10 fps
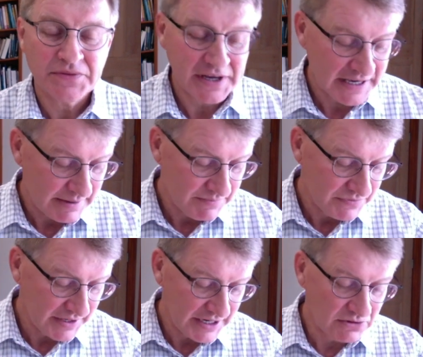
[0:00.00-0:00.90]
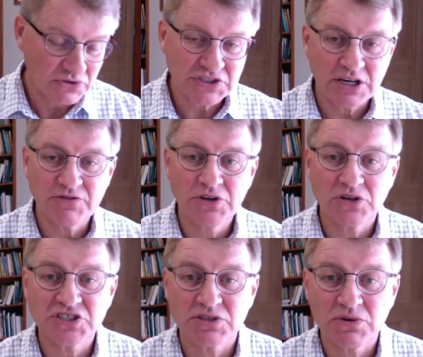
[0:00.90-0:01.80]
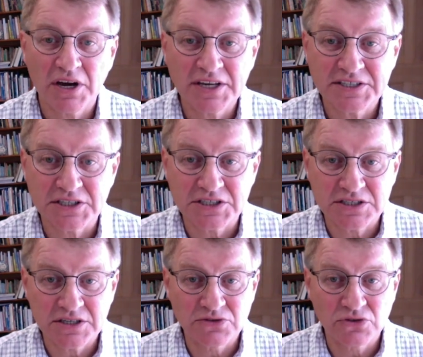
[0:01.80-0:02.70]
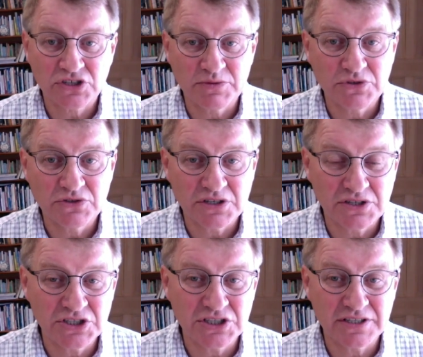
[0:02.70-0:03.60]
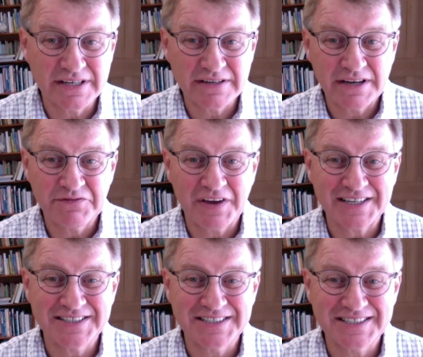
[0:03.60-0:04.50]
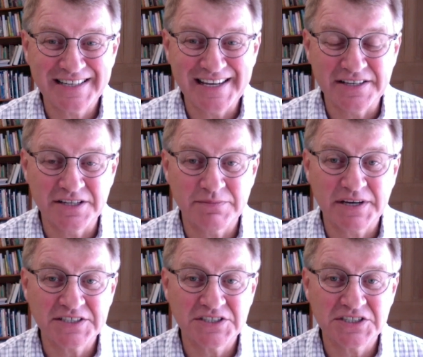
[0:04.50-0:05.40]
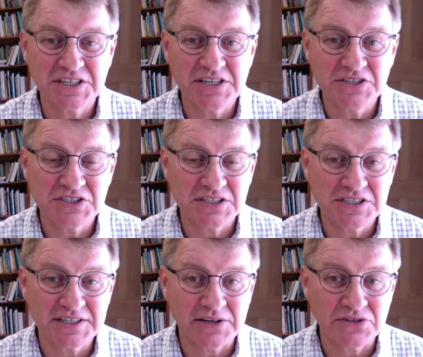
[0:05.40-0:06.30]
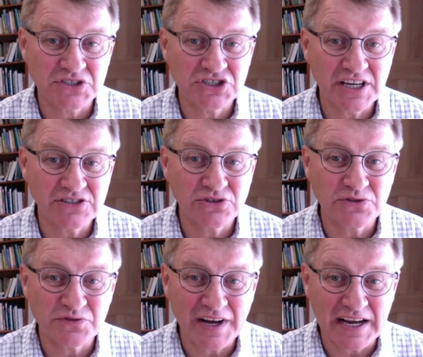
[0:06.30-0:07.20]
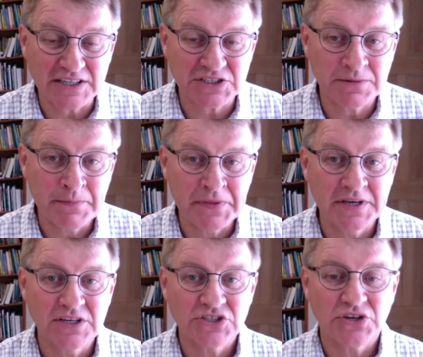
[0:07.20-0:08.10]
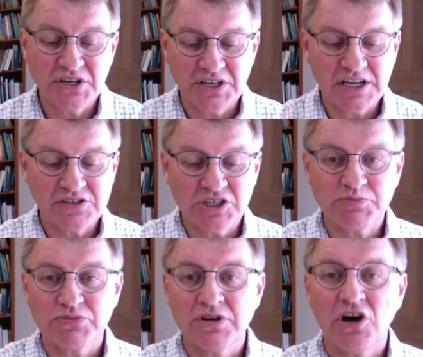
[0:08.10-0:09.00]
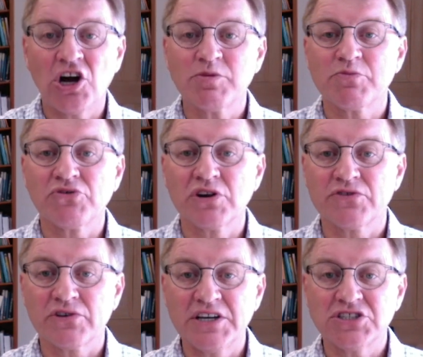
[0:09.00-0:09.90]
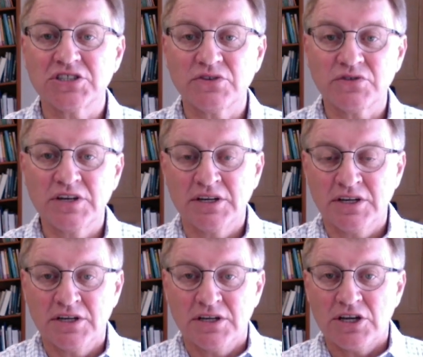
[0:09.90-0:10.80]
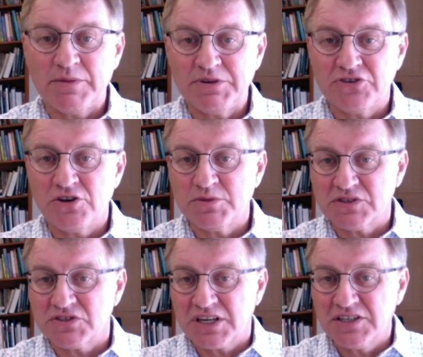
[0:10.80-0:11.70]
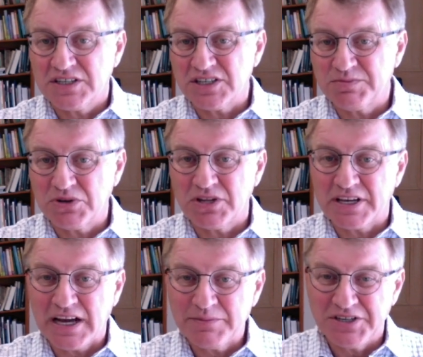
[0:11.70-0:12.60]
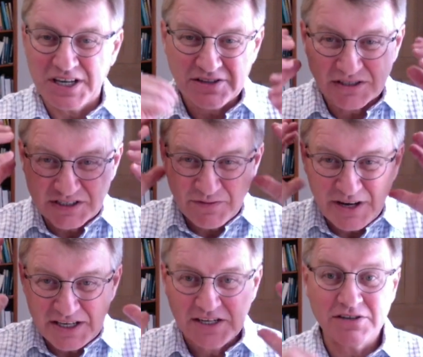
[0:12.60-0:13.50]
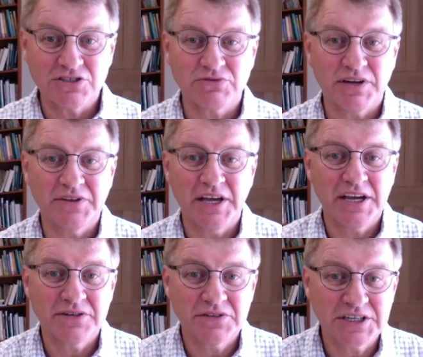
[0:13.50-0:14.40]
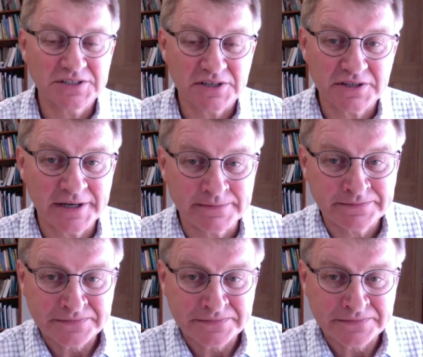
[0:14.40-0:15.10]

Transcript: And also, if we look at psoriasis, an autoimmune condition that affects the skin, that makes the skin's cells shed too fast. So you're going to get this high proliferation of epidermis of skin cells building up, and you're getting all this flakiness around the head and things like that.